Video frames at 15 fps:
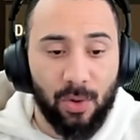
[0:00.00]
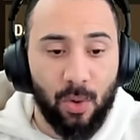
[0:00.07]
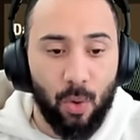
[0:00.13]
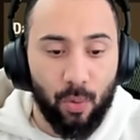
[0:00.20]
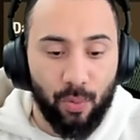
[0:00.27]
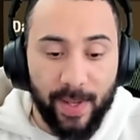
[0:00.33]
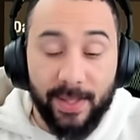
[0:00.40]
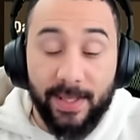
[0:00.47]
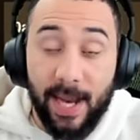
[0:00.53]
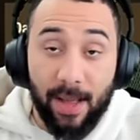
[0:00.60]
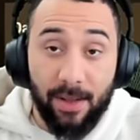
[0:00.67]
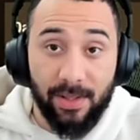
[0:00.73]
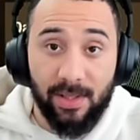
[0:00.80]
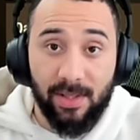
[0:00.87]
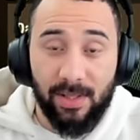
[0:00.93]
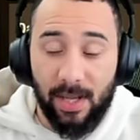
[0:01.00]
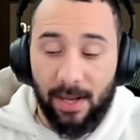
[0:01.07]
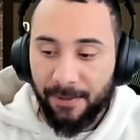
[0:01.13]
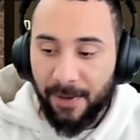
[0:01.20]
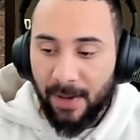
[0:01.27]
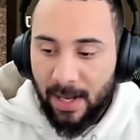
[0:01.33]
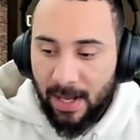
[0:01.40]
cool red talon
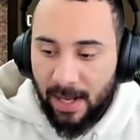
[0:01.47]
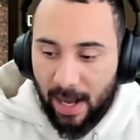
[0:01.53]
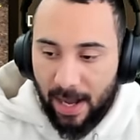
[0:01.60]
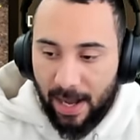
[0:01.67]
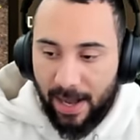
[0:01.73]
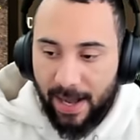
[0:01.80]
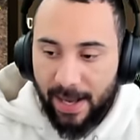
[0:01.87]
stuff uh,